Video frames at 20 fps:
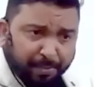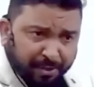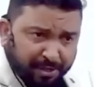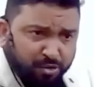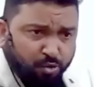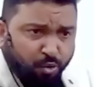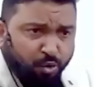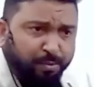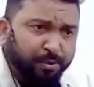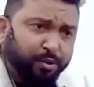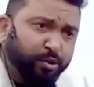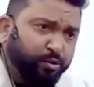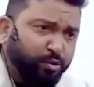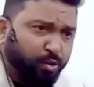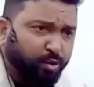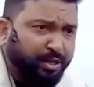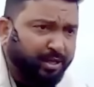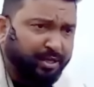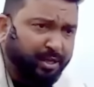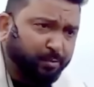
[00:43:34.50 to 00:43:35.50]
Apni story mein
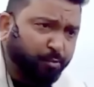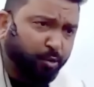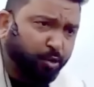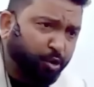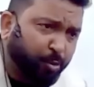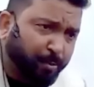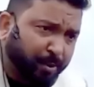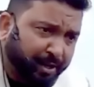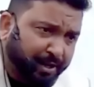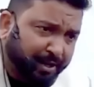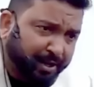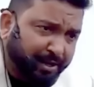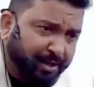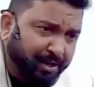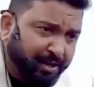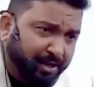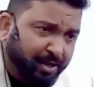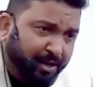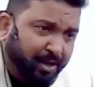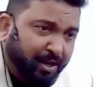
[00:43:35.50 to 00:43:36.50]
so jata hai book ko padke.
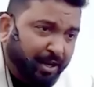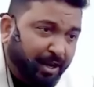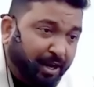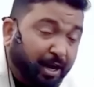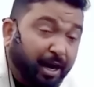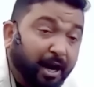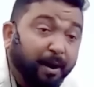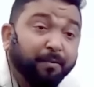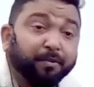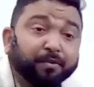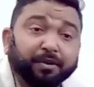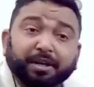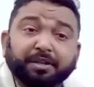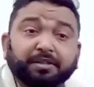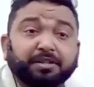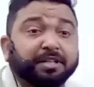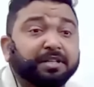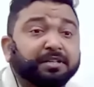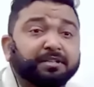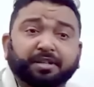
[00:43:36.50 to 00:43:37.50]
Ab he
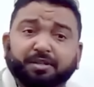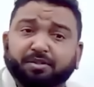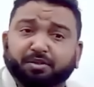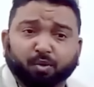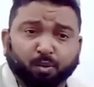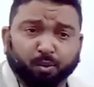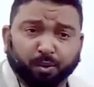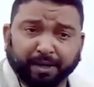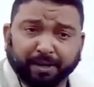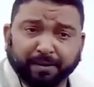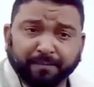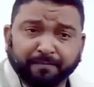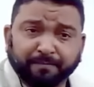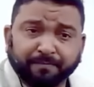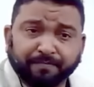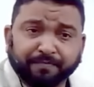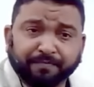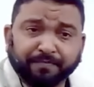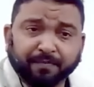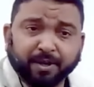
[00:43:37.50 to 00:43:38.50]
sees the story.
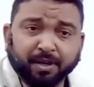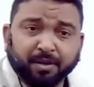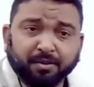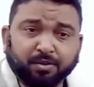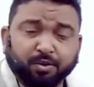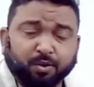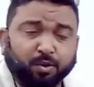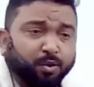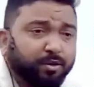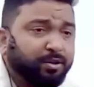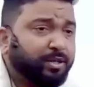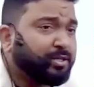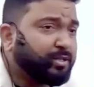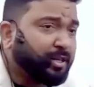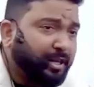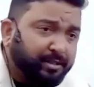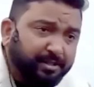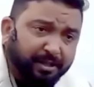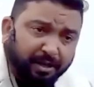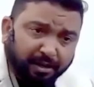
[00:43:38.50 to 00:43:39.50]
So
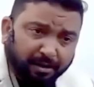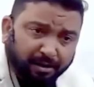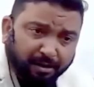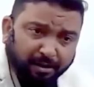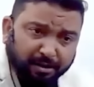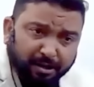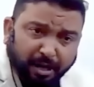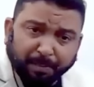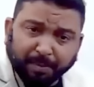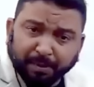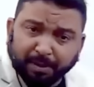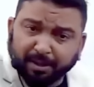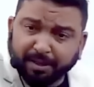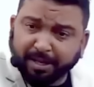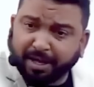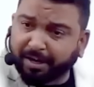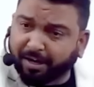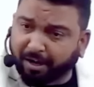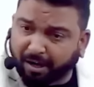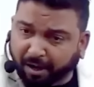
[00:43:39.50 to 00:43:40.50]
this, it's a couple,
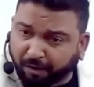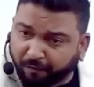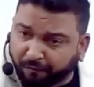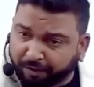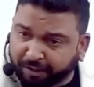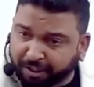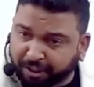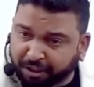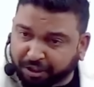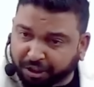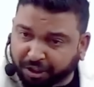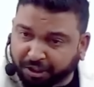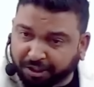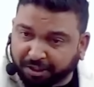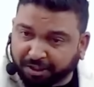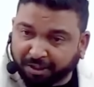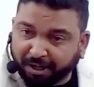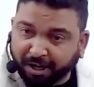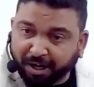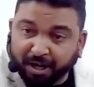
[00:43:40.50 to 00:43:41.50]
they are in love with each
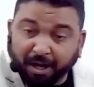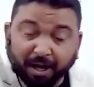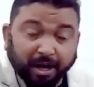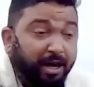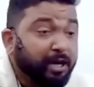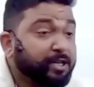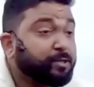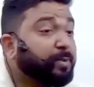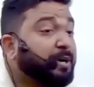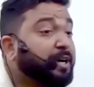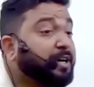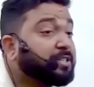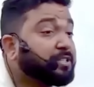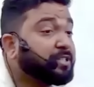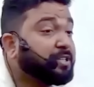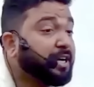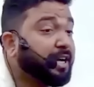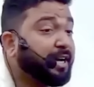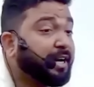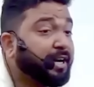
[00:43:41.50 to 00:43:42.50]
other. Husband
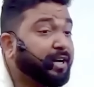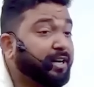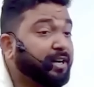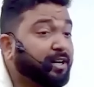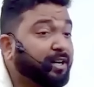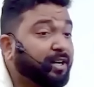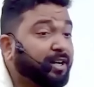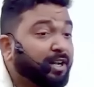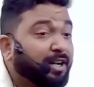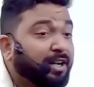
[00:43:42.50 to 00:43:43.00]
is dead.